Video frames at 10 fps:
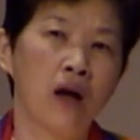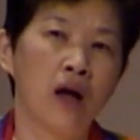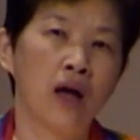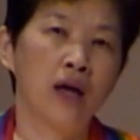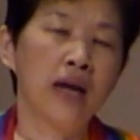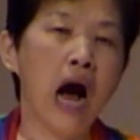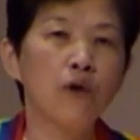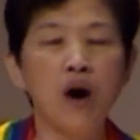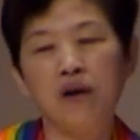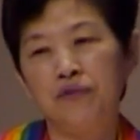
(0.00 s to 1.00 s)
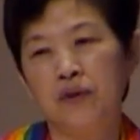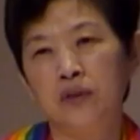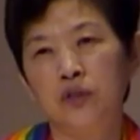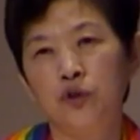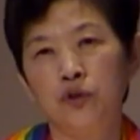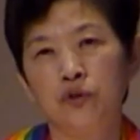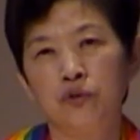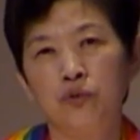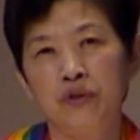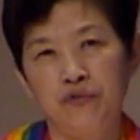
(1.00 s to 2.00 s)
And how often do you
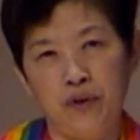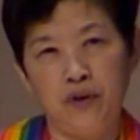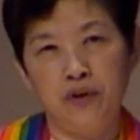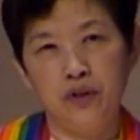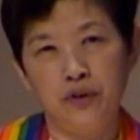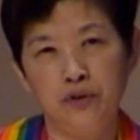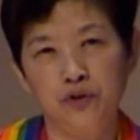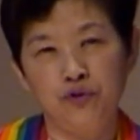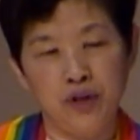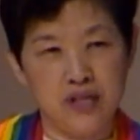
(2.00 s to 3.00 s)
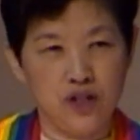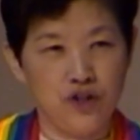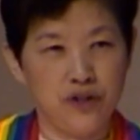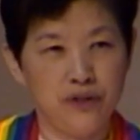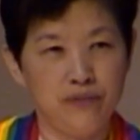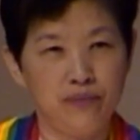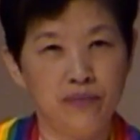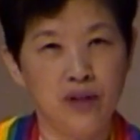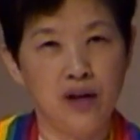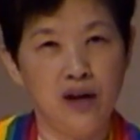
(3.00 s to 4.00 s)
refer to tradition?
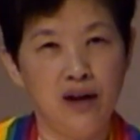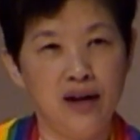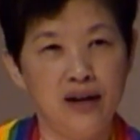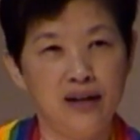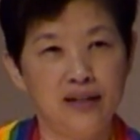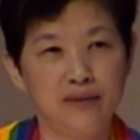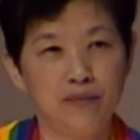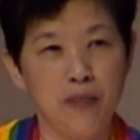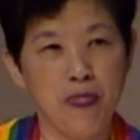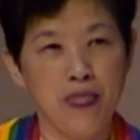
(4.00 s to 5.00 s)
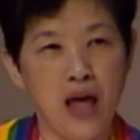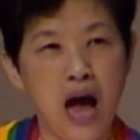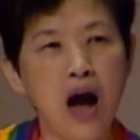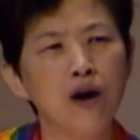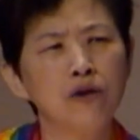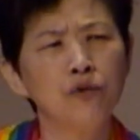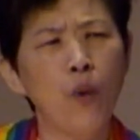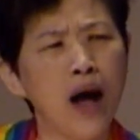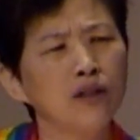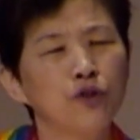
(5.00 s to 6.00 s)
Uh, how
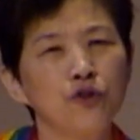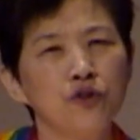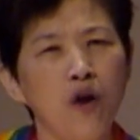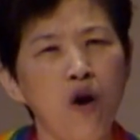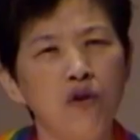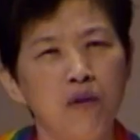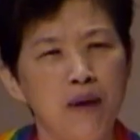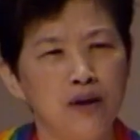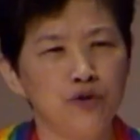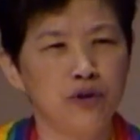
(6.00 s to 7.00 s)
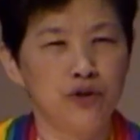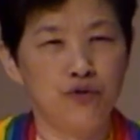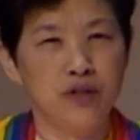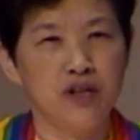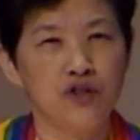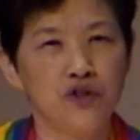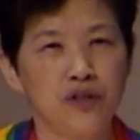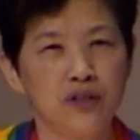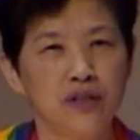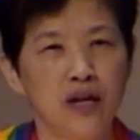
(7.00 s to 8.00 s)
well do you know about your tradition?
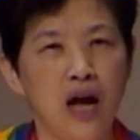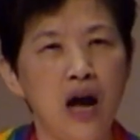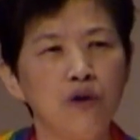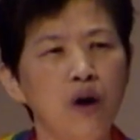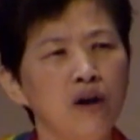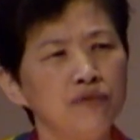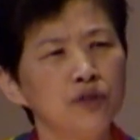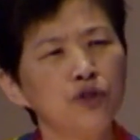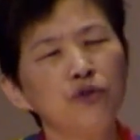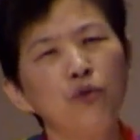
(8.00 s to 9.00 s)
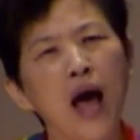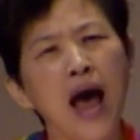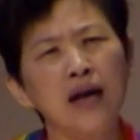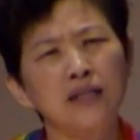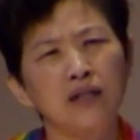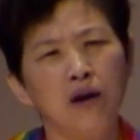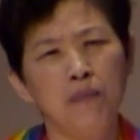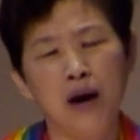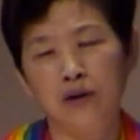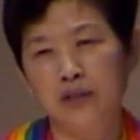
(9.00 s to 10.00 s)
How often do you ask
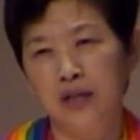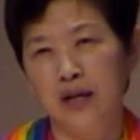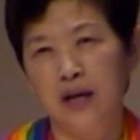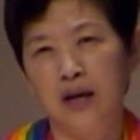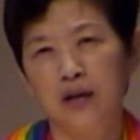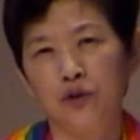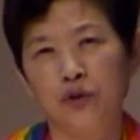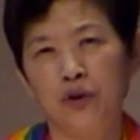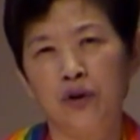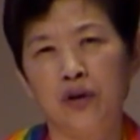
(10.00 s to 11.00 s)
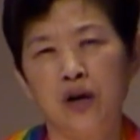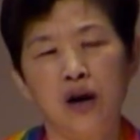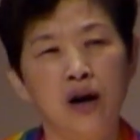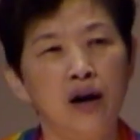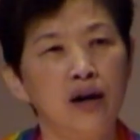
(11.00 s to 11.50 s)
about your, uh,